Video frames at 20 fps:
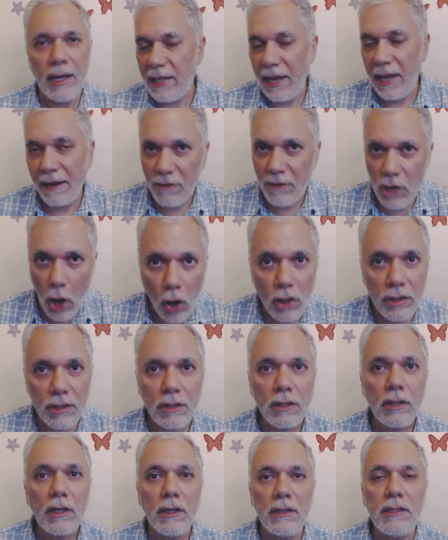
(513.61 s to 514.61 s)
And they have
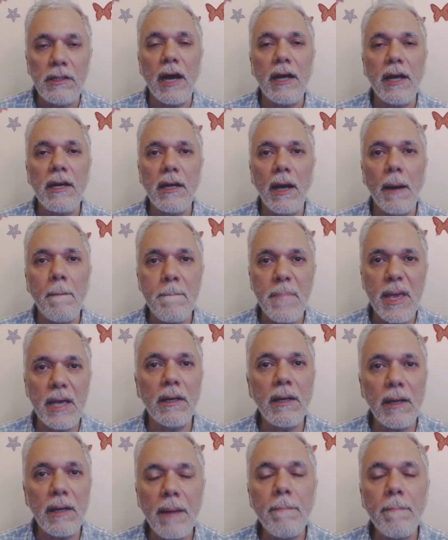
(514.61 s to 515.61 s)
not done a
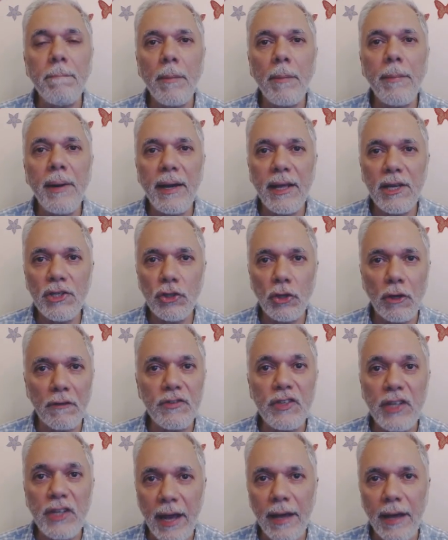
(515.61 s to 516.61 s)
mere reimplementation
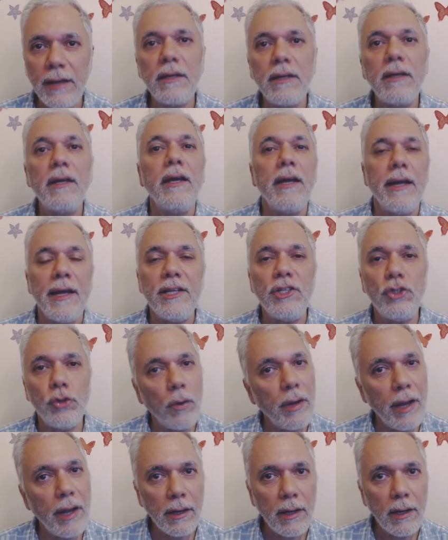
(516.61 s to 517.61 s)
of Stan in
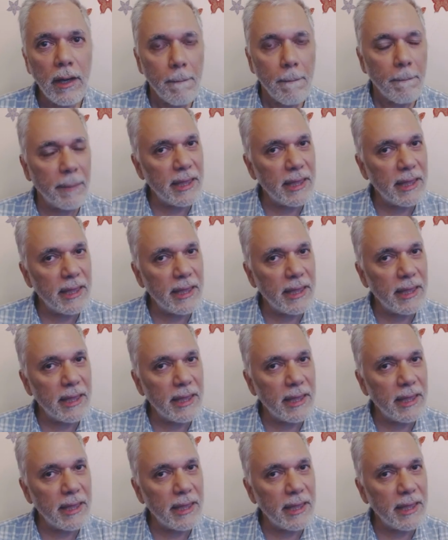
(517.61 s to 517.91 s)
Julia,